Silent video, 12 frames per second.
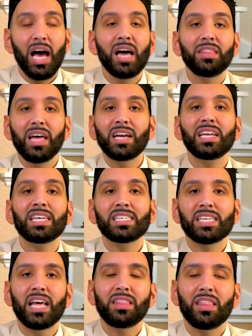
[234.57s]
And then he
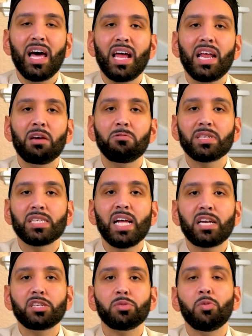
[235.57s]
said that it was
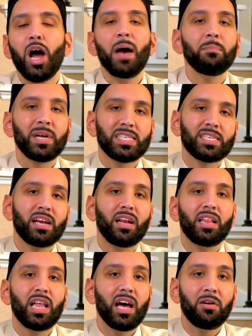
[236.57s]
said to Muhammad
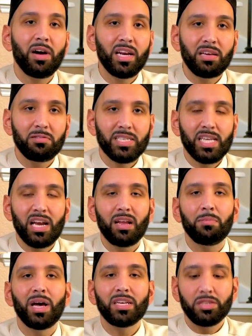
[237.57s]
sallallahu alayhi wa
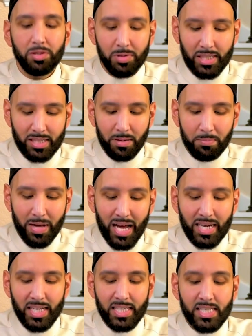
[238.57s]
sallam and to his
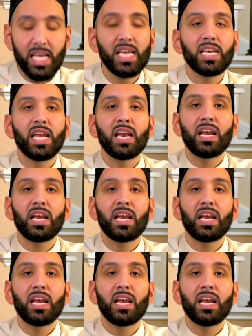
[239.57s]
companions, Inna